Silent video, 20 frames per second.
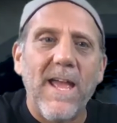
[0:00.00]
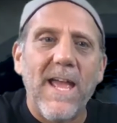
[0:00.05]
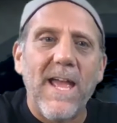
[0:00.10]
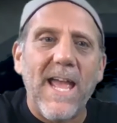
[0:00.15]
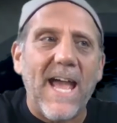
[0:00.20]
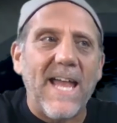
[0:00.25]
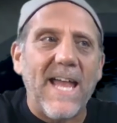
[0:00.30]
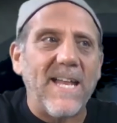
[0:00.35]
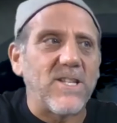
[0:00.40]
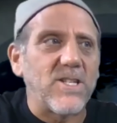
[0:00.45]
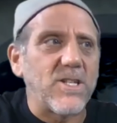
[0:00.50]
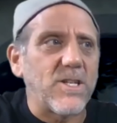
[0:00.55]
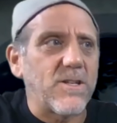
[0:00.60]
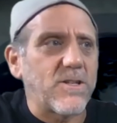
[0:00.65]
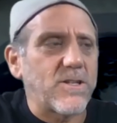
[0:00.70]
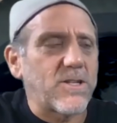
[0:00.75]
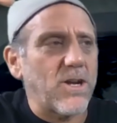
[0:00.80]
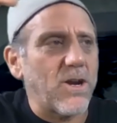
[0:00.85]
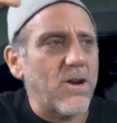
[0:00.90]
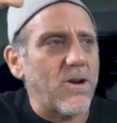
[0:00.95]
and
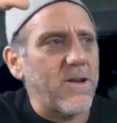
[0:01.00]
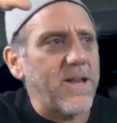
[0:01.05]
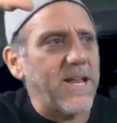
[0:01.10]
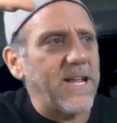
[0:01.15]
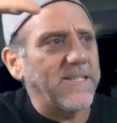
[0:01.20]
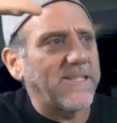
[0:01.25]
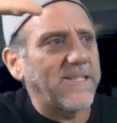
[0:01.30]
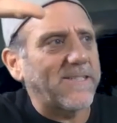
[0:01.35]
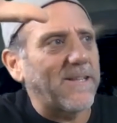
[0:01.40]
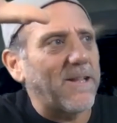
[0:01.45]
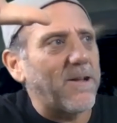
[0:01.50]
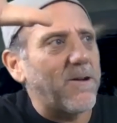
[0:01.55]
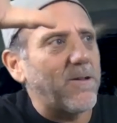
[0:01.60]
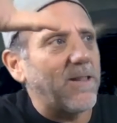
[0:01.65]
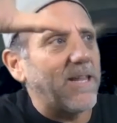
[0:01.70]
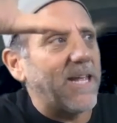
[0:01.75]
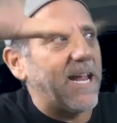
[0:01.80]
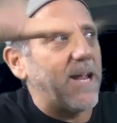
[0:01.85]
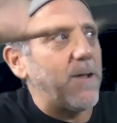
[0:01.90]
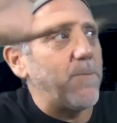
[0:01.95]
it's turning
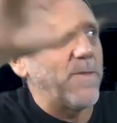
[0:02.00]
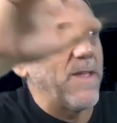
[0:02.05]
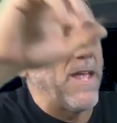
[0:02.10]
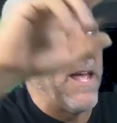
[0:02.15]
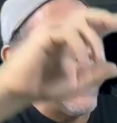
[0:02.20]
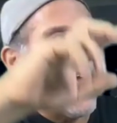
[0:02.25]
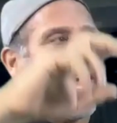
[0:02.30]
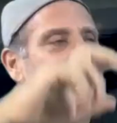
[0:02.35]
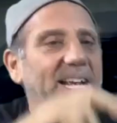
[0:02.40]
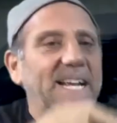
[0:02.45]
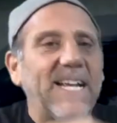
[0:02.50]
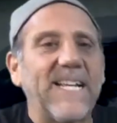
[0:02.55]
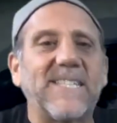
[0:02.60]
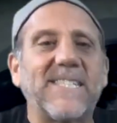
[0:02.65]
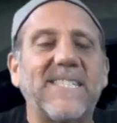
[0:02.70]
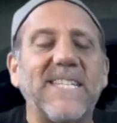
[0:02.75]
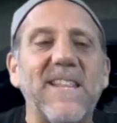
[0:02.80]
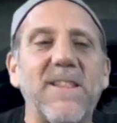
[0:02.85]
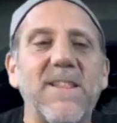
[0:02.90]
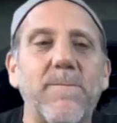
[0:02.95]
slowly and it could
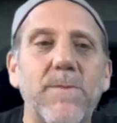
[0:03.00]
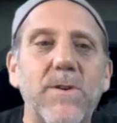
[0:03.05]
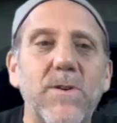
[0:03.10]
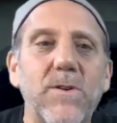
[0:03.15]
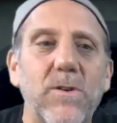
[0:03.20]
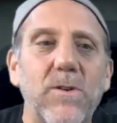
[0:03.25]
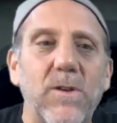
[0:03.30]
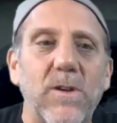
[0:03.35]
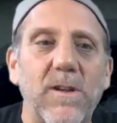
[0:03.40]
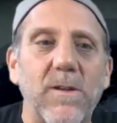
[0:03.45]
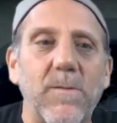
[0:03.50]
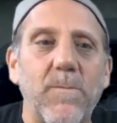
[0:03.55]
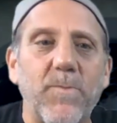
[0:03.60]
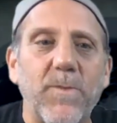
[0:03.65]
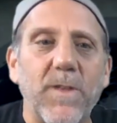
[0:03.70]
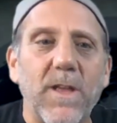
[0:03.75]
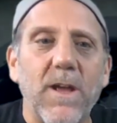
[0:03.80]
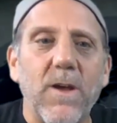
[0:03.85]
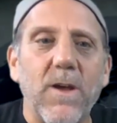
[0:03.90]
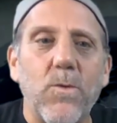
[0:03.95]
see the moon.
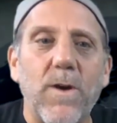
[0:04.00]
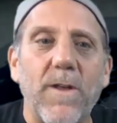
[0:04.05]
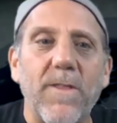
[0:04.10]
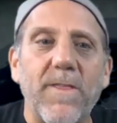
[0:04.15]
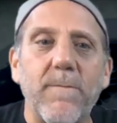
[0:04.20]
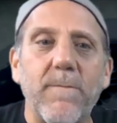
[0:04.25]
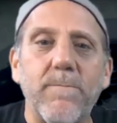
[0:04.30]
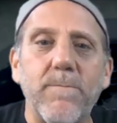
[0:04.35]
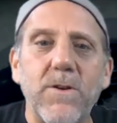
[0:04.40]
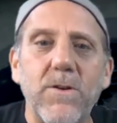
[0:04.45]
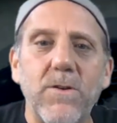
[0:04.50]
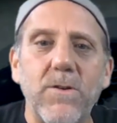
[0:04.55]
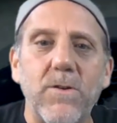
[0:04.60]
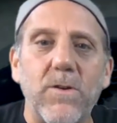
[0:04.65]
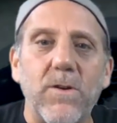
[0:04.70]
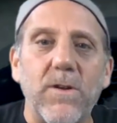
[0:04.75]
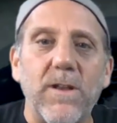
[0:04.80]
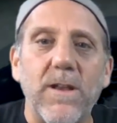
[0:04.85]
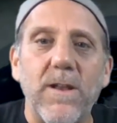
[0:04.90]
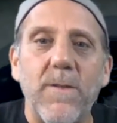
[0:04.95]
Well, the
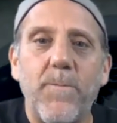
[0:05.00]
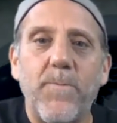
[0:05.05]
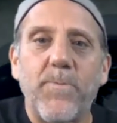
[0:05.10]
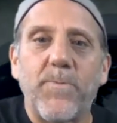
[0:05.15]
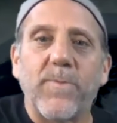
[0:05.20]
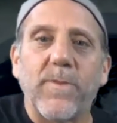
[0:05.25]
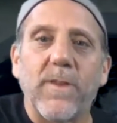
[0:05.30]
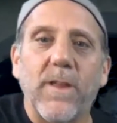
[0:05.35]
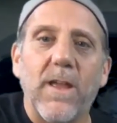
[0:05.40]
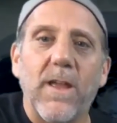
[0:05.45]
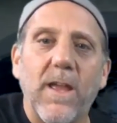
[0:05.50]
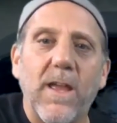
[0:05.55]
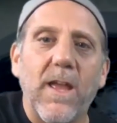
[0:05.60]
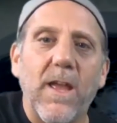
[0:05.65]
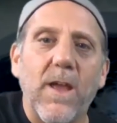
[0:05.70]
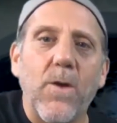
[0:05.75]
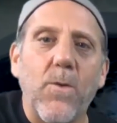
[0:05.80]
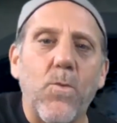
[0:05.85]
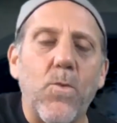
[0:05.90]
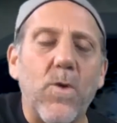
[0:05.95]
moon
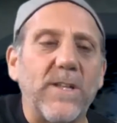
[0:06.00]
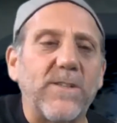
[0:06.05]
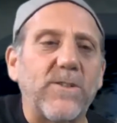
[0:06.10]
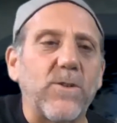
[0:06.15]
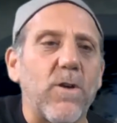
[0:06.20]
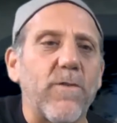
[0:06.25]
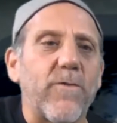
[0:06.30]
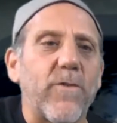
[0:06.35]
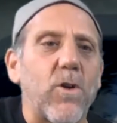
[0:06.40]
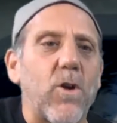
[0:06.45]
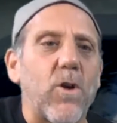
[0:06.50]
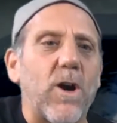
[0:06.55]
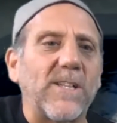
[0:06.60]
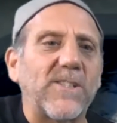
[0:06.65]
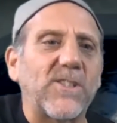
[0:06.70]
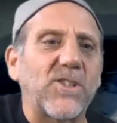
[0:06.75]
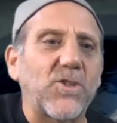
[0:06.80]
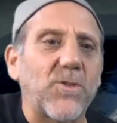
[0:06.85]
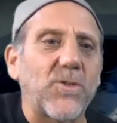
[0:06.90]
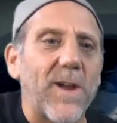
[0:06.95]
was over
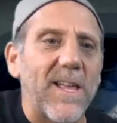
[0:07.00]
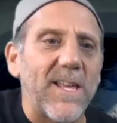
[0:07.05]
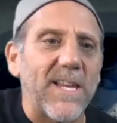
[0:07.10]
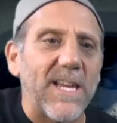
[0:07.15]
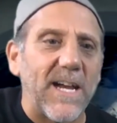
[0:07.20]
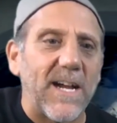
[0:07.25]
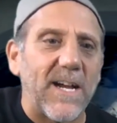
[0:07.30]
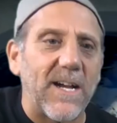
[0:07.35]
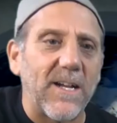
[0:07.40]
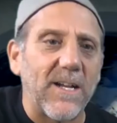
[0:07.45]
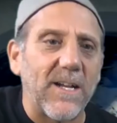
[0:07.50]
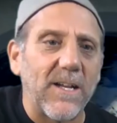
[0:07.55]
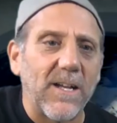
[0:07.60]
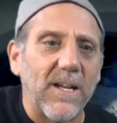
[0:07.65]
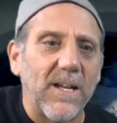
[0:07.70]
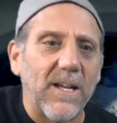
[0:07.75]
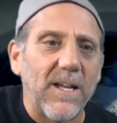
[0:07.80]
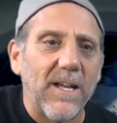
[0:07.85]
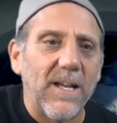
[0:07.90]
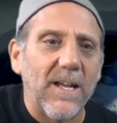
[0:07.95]
Australia
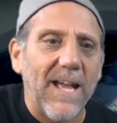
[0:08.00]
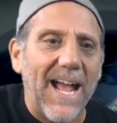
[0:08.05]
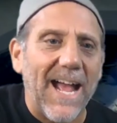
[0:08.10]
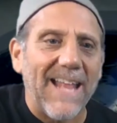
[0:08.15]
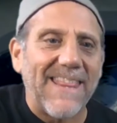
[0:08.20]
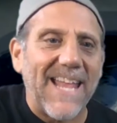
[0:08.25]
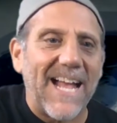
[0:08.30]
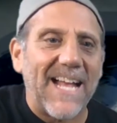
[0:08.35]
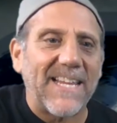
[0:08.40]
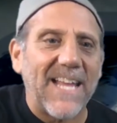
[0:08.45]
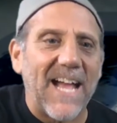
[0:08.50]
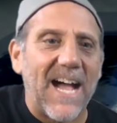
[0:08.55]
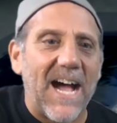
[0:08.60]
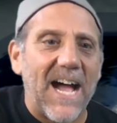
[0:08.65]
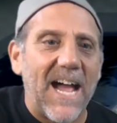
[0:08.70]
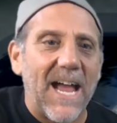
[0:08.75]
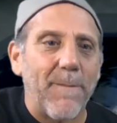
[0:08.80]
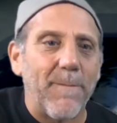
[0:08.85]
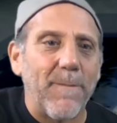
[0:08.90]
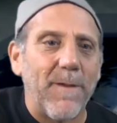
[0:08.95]
at that
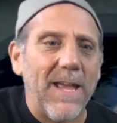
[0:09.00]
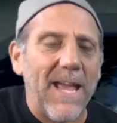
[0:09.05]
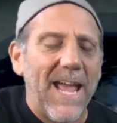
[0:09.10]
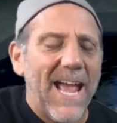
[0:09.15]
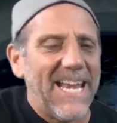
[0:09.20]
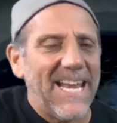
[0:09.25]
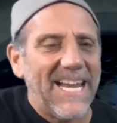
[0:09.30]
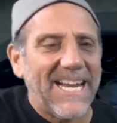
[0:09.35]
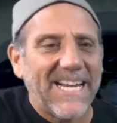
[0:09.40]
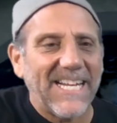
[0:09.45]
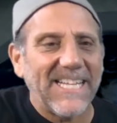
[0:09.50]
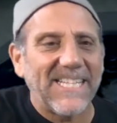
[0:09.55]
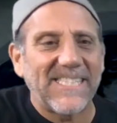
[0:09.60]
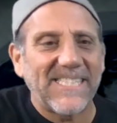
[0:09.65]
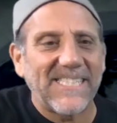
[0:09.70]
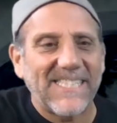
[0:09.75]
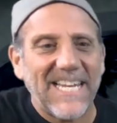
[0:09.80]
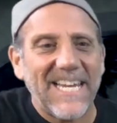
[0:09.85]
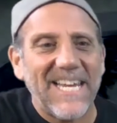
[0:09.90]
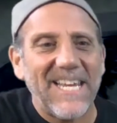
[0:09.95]
time and it could
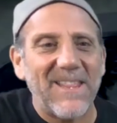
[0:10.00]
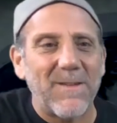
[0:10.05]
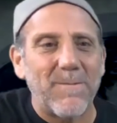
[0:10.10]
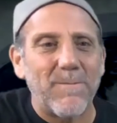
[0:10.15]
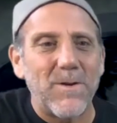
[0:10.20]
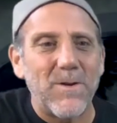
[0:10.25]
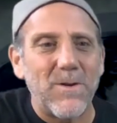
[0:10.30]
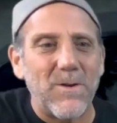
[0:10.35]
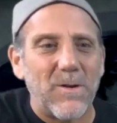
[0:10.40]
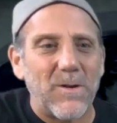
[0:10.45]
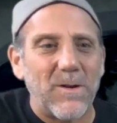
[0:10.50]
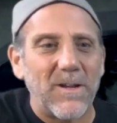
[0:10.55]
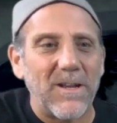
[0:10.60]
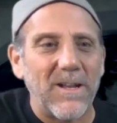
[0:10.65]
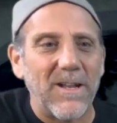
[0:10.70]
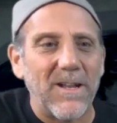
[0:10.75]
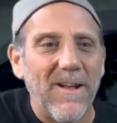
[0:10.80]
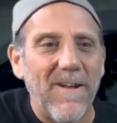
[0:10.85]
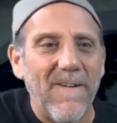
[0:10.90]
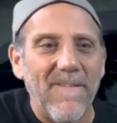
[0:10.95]
see the moon.
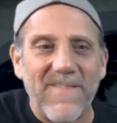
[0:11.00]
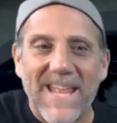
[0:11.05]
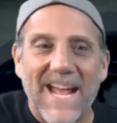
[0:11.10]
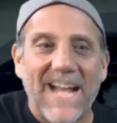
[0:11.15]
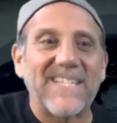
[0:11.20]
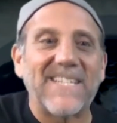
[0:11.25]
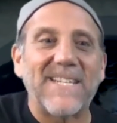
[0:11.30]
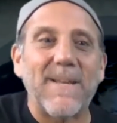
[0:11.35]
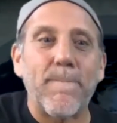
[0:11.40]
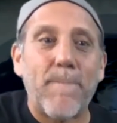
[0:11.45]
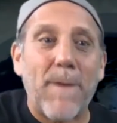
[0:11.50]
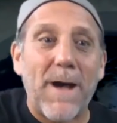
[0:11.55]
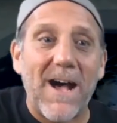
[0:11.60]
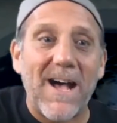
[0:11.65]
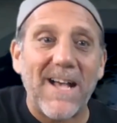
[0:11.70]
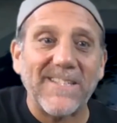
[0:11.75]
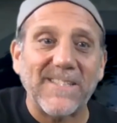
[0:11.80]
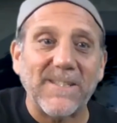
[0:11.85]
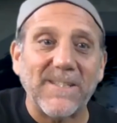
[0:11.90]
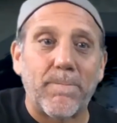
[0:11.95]
That's
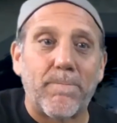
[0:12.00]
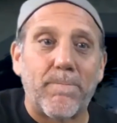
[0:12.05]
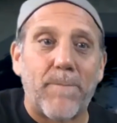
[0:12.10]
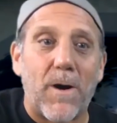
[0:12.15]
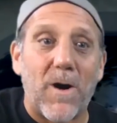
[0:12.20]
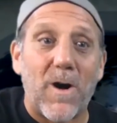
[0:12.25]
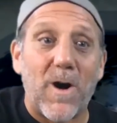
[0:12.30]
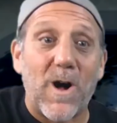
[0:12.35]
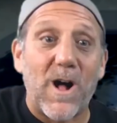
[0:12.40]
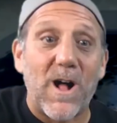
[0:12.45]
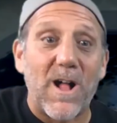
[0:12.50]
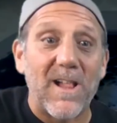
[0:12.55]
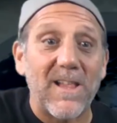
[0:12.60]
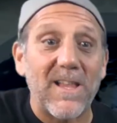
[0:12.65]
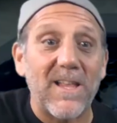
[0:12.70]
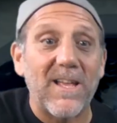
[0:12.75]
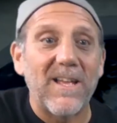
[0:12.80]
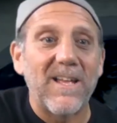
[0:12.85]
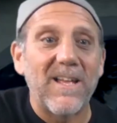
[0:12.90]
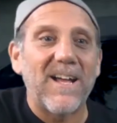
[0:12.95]

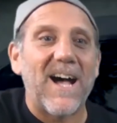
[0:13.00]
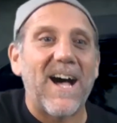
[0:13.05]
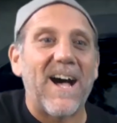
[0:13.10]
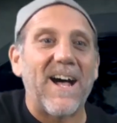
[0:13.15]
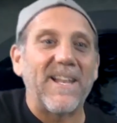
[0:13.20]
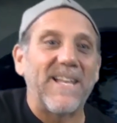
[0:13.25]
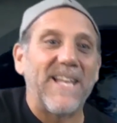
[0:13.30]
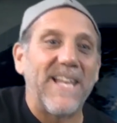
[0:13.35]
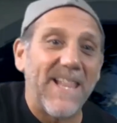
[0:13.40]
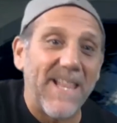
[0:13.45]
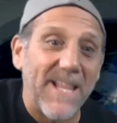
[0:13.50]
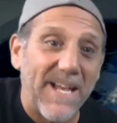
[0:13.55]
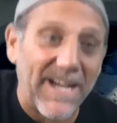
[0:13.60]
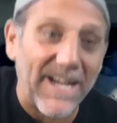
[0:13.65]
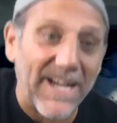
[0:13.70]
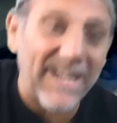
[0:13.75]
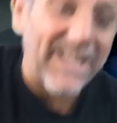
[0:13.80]
impossible on the